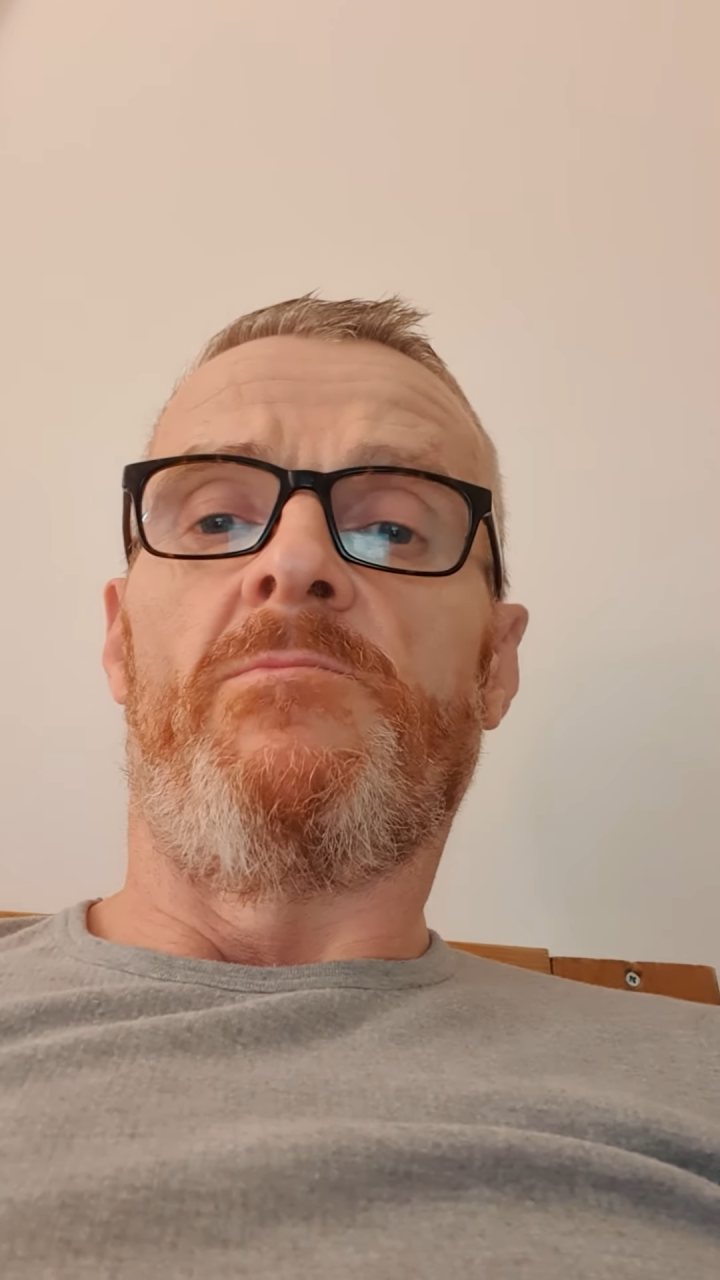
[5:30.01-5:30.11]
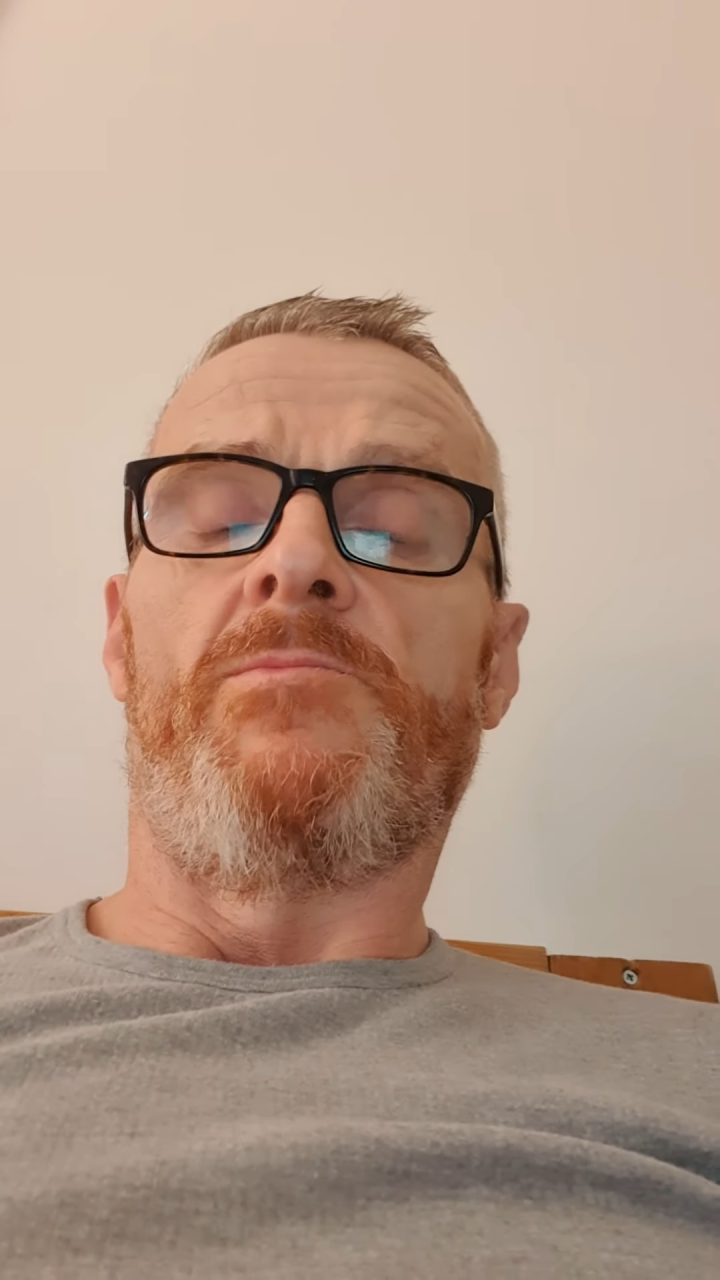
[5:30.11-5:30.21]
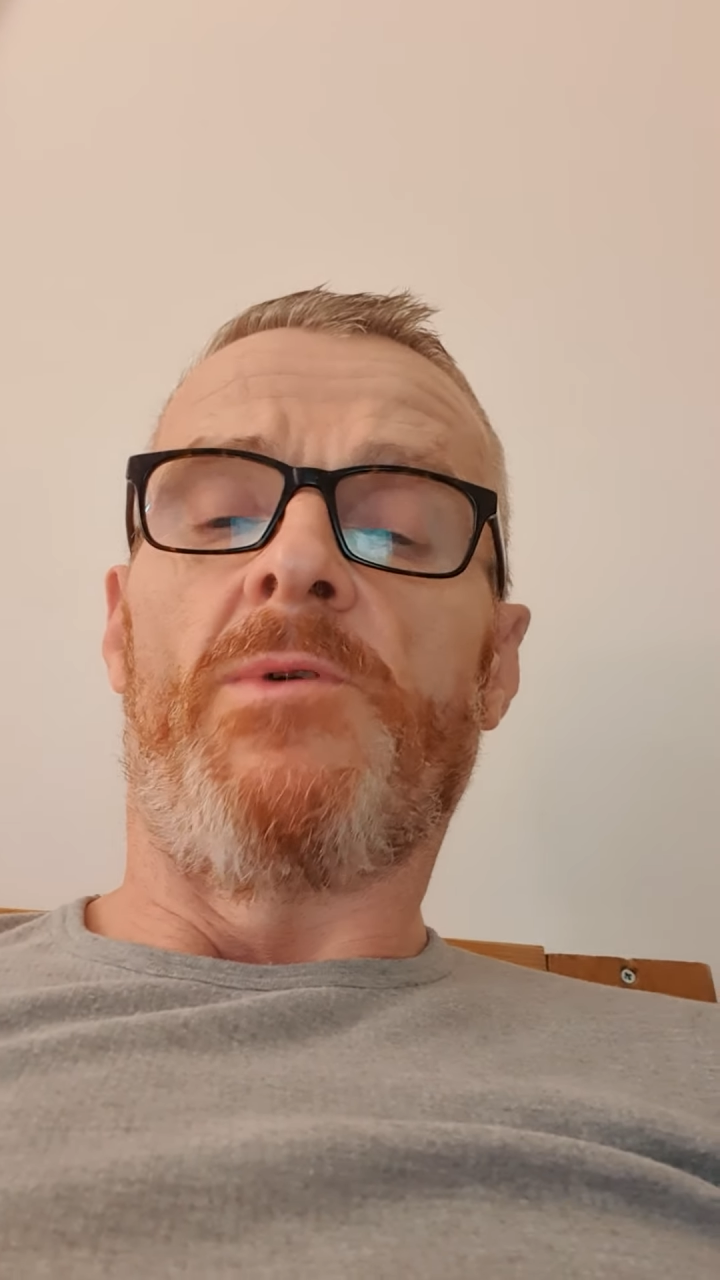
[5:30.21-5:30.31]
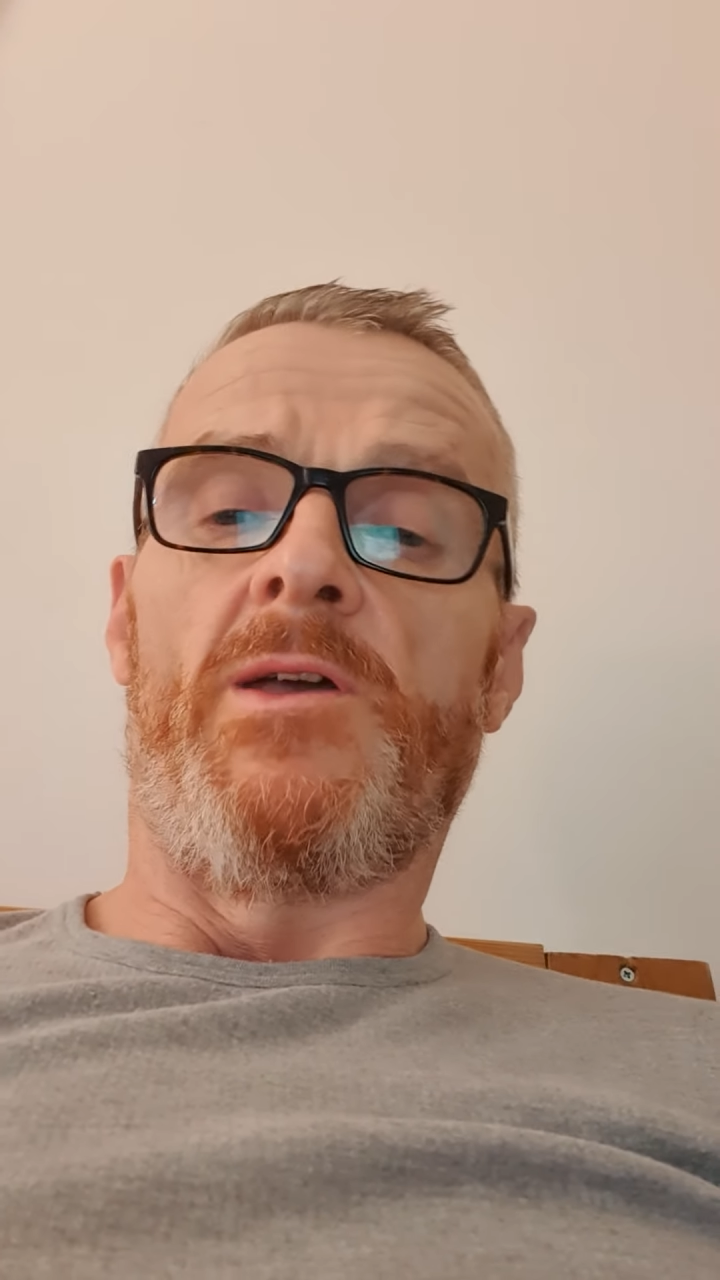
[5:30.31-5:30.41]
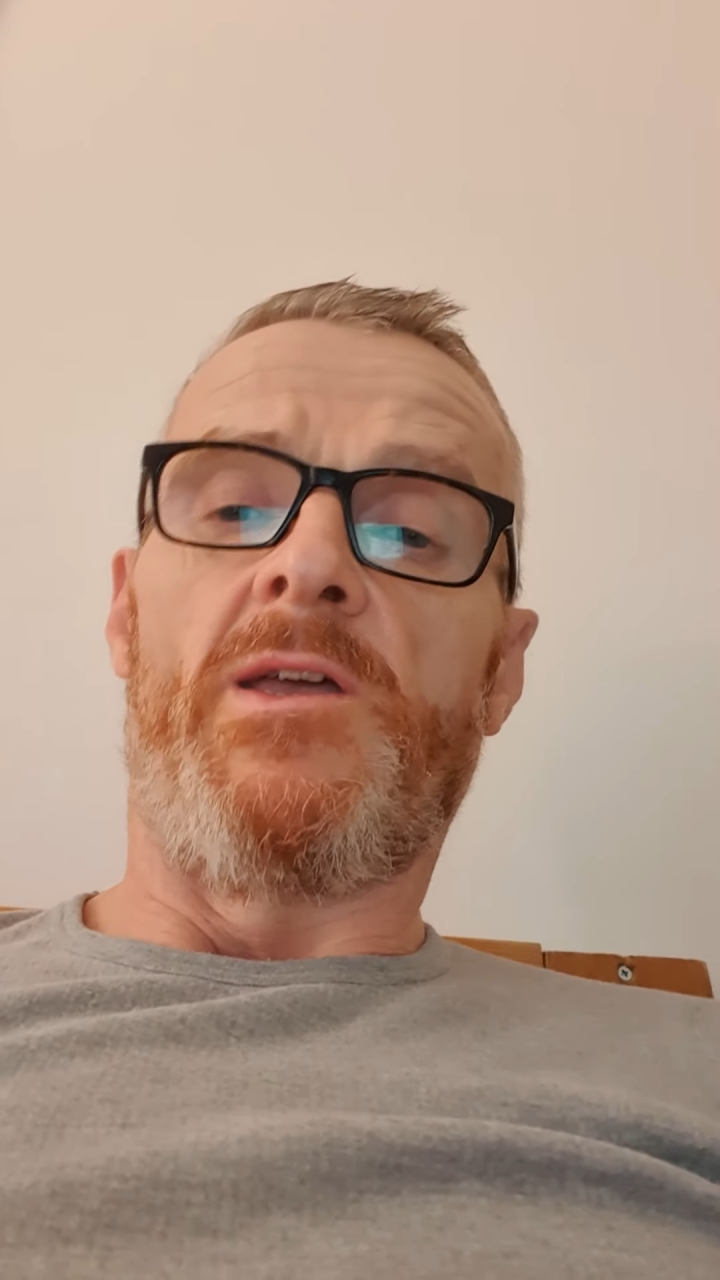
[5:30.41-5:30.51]

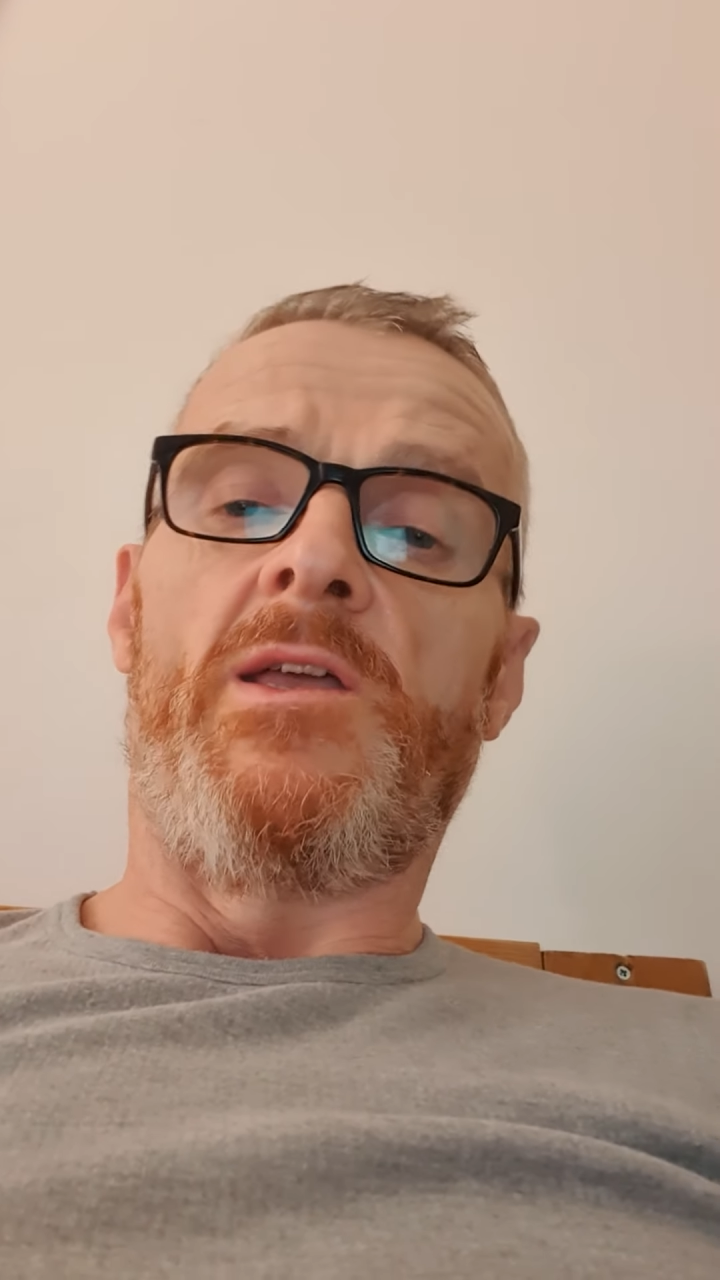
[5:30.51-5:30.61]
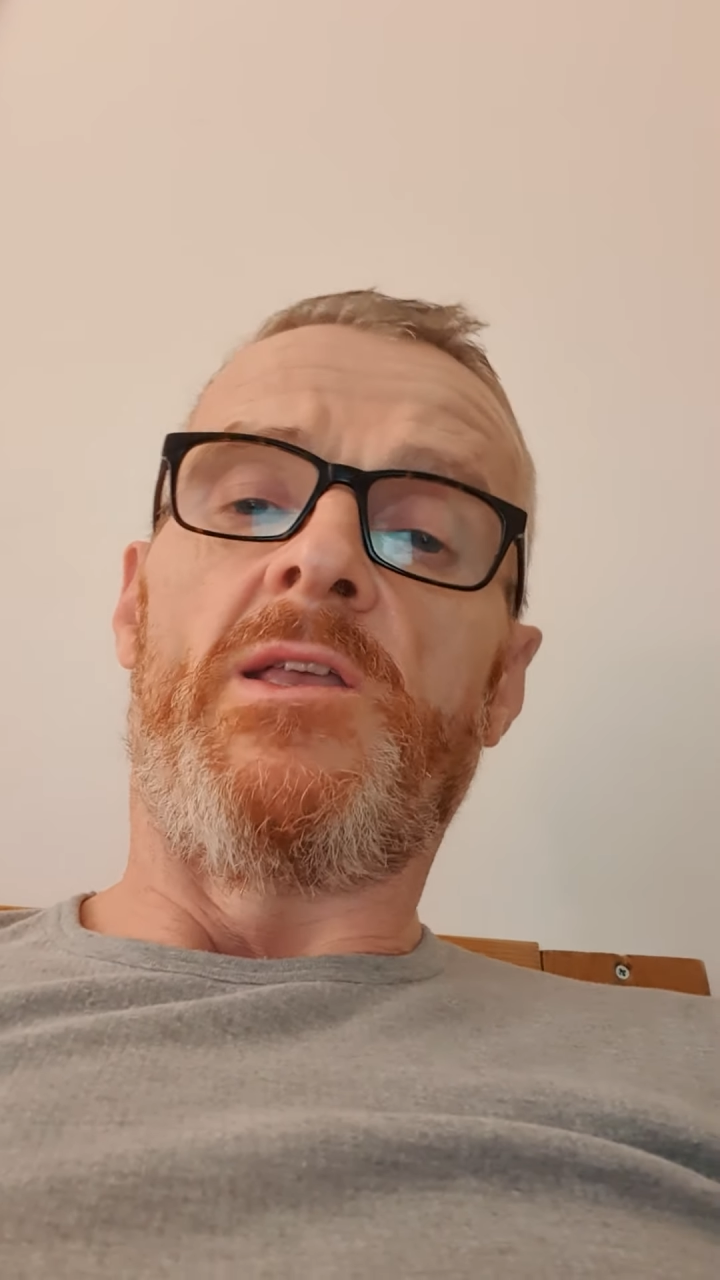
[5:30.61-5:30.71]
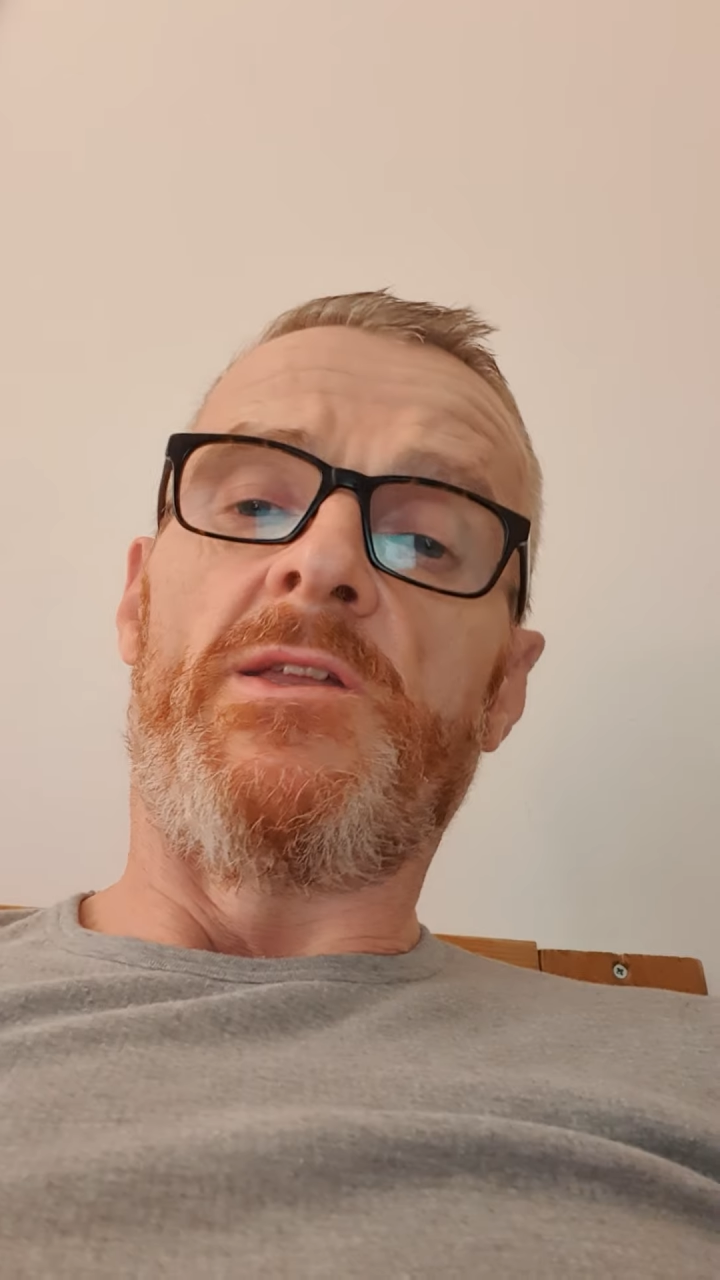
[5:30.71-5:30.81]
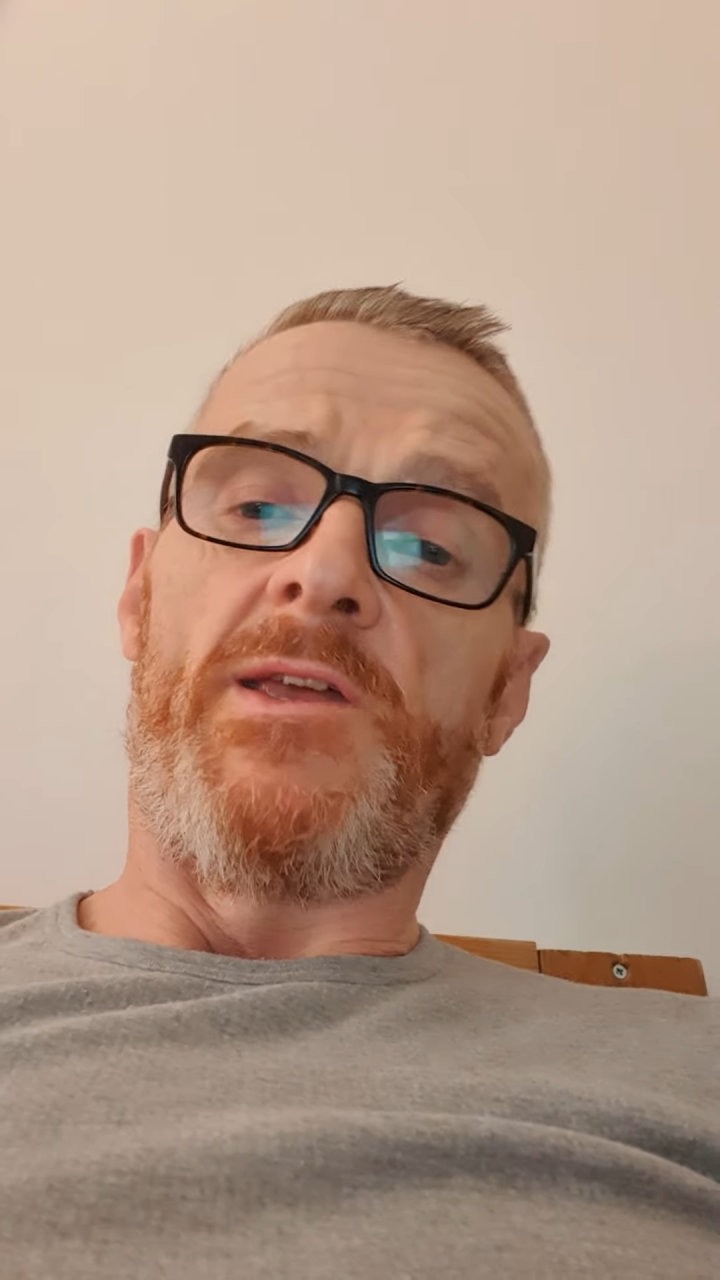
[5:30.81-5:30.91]
but he did